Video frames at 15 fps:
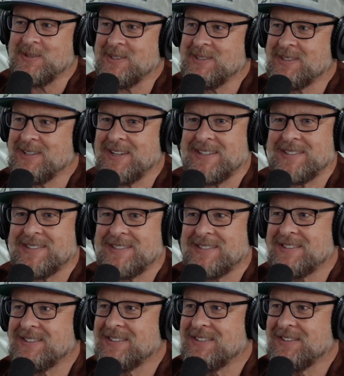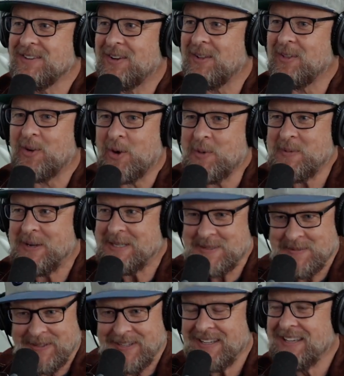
this guy's alarming to me.